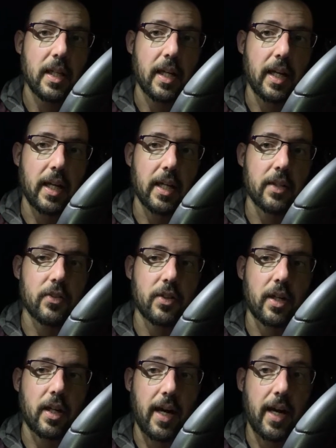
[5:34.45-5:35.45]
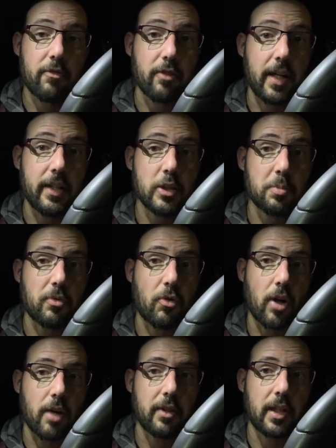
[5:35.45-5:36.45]
And I have ran these
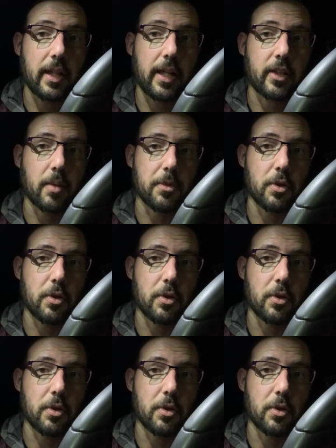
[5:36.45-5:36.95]
before. I really like them.